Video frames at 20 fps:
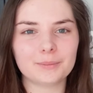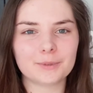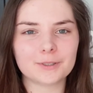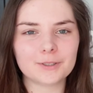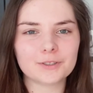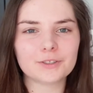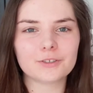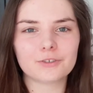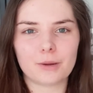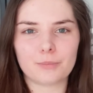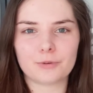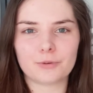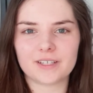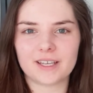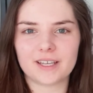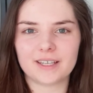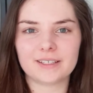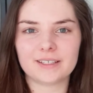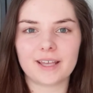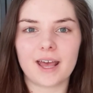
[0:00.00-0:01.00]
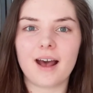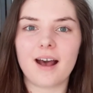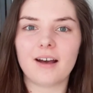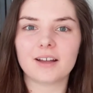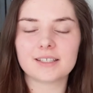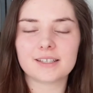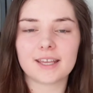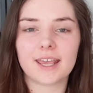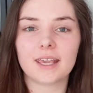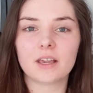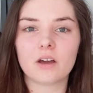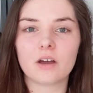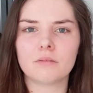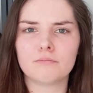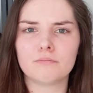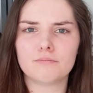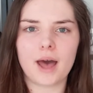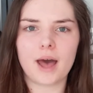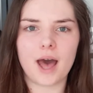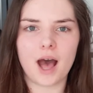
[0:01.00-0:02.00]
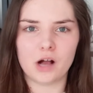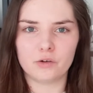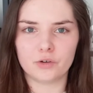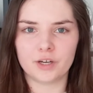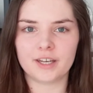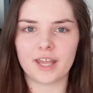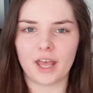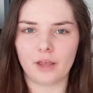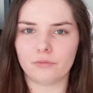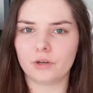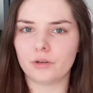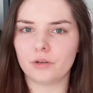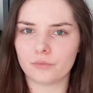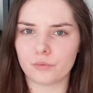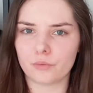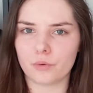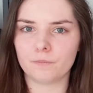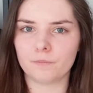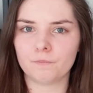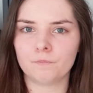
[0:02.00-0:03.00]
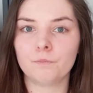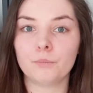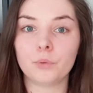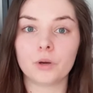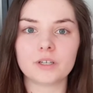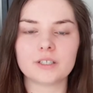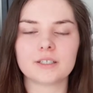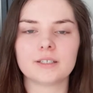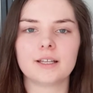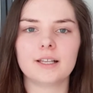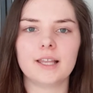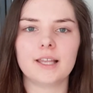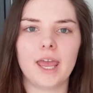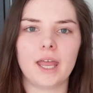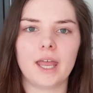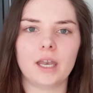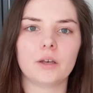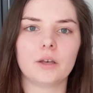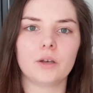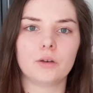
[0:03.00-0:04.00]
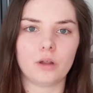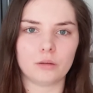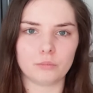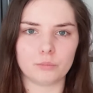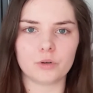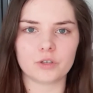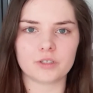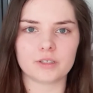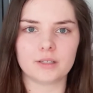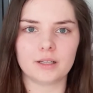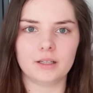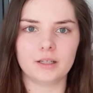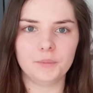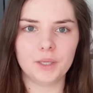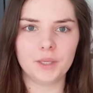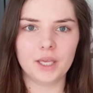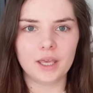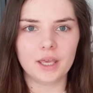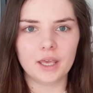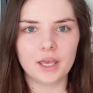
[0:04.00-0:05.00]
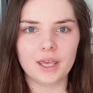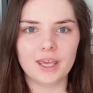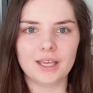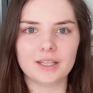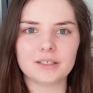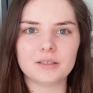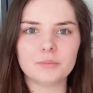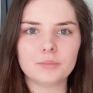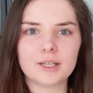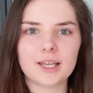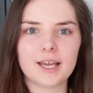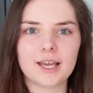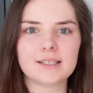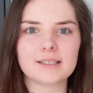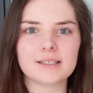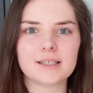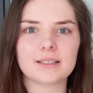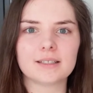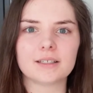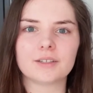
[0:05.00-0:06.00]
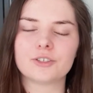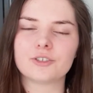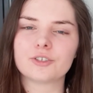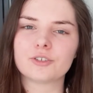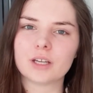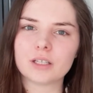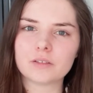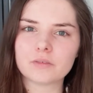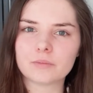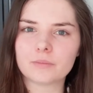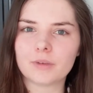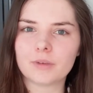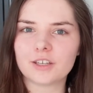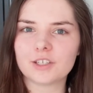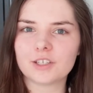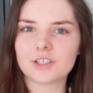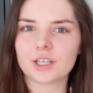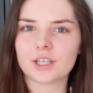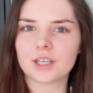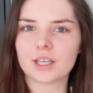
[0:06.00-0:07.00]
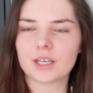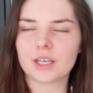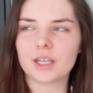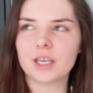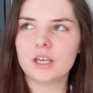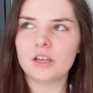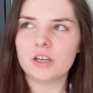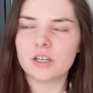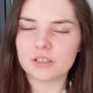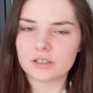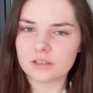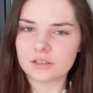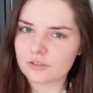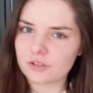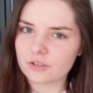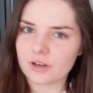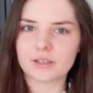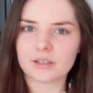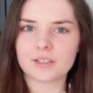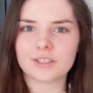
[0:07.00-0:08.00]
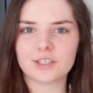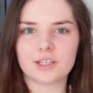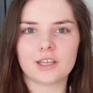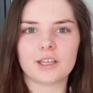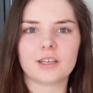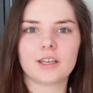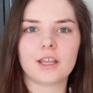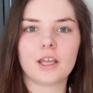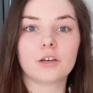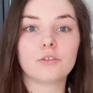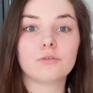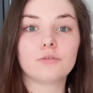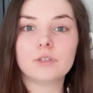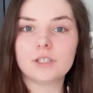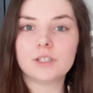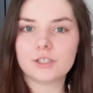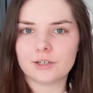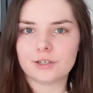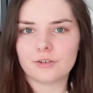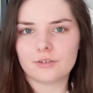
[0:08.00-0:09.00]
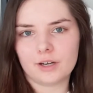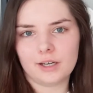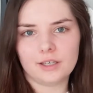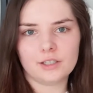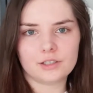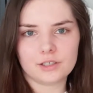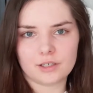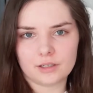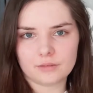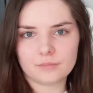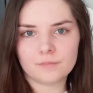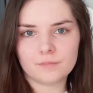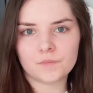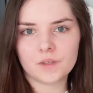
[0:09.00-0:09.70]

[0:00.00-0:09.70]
Pluto represents our take on power in every form, personal and non-personal. It symbolizes transformation, destruction, and regeneration.